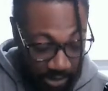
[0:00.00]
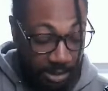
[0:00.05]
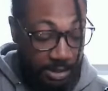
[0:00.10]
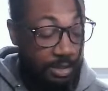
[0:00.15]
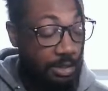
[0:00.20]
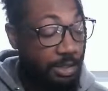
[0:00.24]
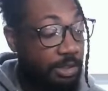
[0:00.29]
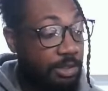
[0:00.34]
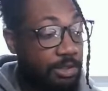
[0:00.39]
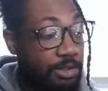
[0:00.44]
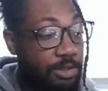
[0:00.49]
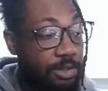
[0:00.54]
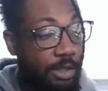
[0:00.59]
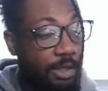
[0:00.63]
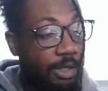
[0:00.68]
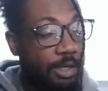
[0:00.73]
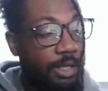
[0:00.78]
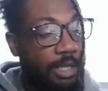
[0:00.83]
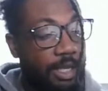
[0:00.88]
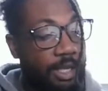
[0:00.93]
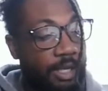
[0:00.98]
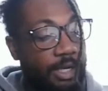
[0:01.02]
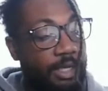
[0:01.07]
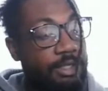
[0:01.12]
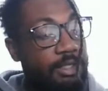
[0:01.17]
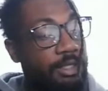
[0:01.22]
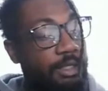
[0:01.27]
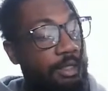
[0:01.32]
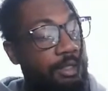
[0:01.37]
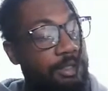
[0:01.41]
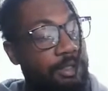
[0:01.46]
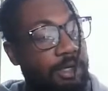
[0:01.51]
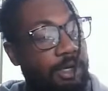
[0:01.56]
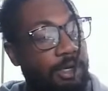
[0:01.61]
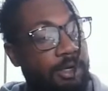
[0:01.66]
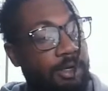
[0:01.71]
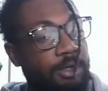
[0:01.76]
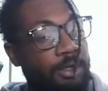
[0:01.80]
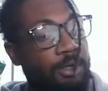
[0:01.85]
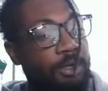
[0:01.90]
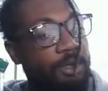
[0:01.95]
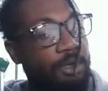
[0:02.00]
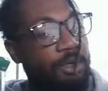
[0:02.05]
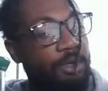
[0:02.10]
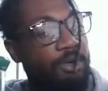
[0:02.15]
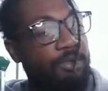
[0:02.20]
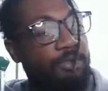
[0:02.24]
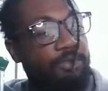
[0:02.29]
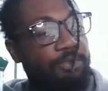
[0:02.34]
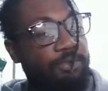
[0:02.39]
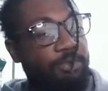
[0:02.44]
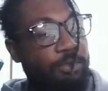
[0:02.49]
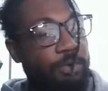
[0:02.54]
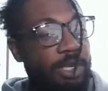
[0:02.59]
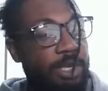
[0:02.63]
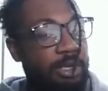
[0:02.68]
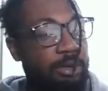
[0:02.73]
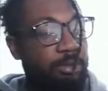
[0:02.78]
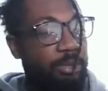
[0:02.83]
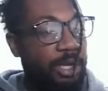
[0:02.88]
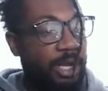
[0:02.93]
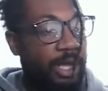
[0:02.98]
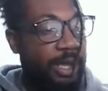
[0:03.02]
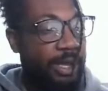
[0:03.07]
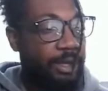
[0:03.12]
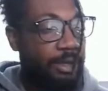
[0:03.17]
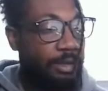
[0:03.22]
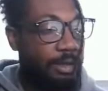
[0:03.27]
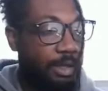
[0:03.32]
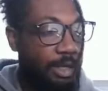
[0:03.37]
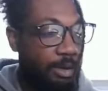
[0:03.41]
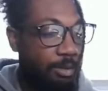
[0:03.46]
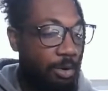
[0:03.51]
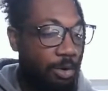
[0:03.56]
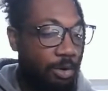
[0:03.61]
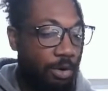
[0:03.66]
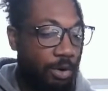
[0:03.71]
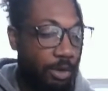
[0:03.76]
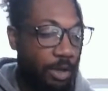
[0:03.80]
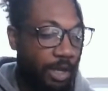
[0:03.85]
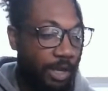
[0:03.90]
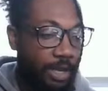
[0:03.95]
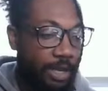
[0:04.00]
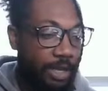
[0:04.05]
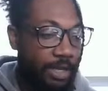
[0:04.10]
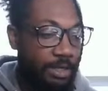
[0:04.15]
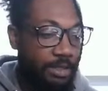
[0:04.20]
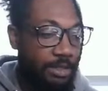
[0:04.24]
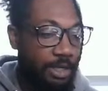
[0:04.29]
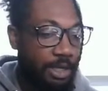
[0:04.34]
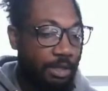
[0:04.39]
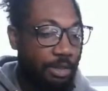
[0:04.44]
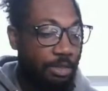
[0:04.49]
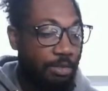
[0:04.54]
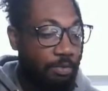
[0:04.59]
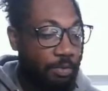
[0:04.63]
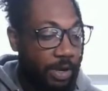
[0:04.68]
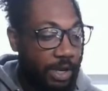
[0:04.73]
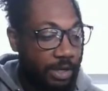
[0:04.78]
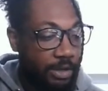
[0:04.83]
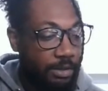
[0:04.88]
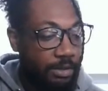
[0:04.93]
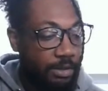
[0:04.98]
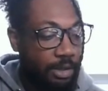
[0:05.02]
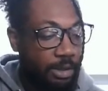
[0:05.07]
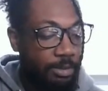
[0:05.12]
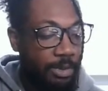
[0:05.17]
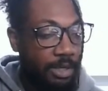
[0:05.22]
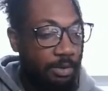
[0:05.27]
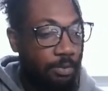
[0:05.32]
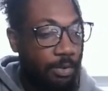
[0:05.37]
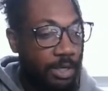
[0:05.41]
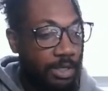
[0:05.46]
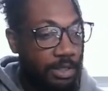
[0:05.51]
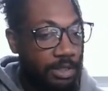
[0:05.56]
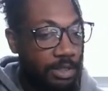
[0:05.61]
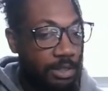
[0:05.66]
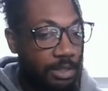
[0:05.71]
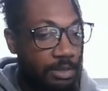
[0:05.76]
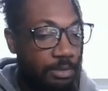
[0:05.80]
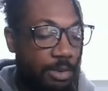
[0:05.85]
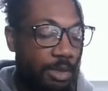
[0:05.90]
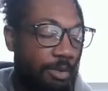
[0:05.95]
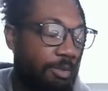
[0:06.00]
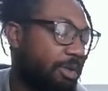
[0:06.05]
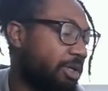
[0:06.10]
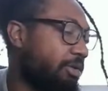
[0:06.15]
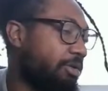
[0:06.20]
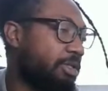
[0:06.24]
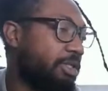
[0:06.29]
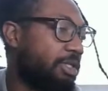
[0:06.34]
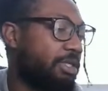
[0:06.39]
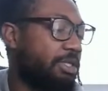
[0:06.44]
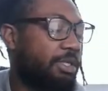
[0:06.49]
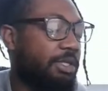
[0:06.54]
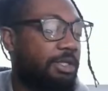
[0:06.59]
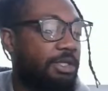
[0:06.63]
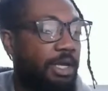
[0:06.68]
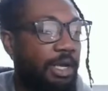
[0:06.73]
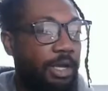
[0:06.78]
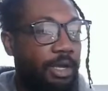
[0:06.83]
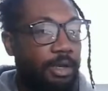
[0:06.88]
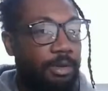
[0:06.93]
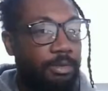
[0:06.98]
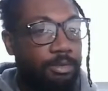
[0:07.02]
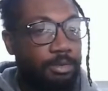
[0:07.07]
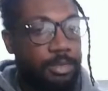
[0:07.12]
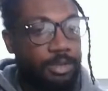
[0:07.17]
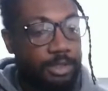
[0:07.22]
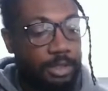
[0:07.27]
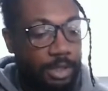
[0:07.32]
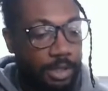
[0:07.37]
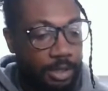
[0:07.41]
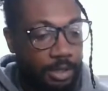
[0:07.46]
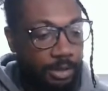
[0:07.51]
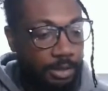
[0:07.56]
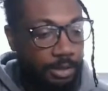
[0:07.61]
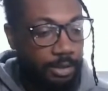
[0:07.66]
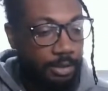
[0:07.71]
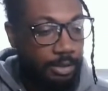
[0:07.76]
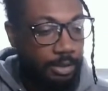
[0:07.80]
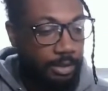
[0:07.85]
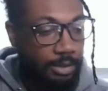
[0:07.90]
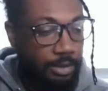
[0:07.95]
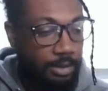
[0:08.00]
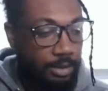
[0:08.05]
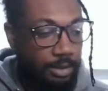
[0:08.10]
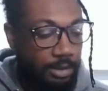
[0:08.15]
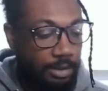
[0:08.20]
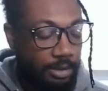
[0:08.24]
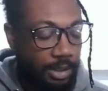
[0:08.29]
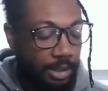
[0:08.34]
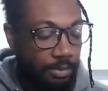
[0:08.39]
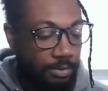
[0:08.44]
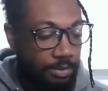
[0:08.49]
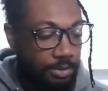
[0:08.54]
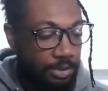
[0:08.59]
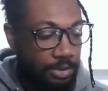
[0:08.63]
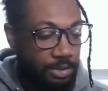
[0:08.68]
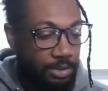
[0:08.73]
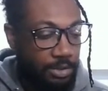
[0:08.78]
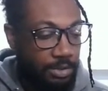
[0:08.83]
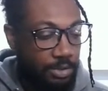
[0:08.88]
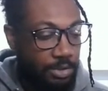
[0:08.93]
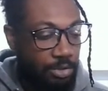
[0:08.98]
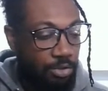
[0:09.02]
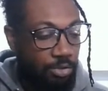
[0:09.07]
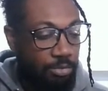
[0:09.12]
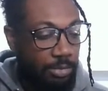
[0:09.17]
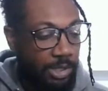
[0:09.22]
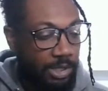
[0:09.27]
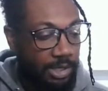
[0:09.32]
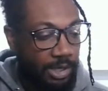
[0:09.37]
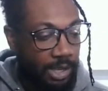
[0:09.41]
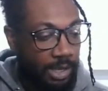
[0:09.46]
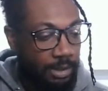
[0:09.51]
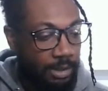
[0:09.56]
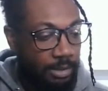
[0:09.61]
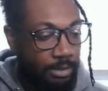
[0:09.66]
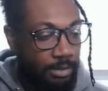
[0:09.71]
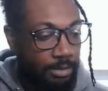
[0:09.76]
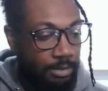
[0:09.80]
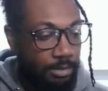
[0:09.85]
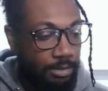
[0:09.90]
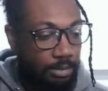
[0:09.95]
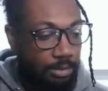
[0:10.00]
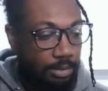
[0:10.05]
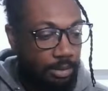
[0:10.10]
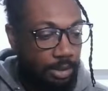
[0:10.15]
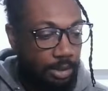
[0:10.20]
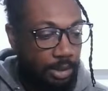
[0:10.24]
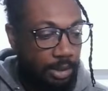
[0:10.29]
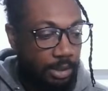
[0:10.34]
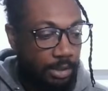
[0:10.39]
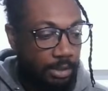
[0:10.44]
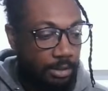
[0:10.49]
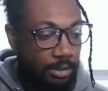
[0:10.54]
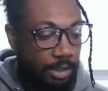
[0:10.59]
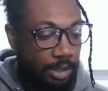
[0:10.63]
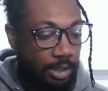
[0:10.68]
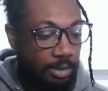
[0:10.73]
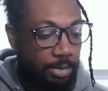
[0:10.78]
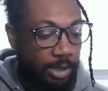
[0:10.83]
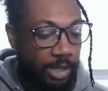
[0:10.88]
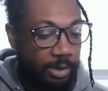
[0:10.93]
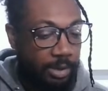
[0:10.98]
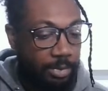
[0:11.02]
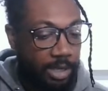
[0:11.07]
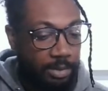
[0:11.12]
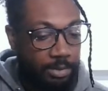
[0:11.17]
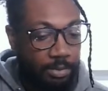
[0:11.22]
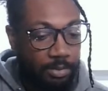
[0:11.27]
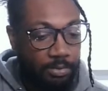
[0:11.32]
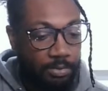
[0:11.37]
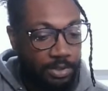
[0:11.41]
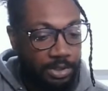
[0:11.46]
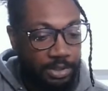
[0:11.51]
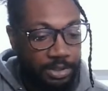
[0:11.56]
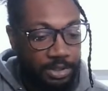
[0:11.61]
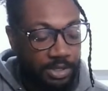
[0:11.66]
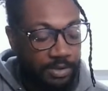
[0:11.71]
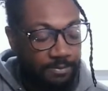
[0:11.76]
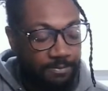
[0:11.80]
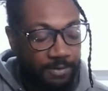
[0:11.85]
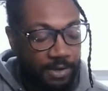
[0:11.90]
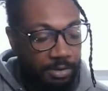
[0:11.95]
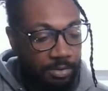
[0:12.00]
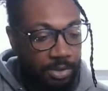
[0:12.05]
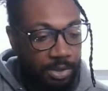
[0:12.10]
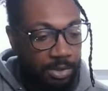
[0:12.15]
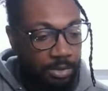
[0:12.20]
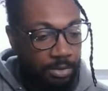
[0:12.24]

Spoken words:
they still saw free black labor as a threat. I mean, racism. I mean, it was just the times. Like, they was just consumed in that. Like, that black people were just inferior.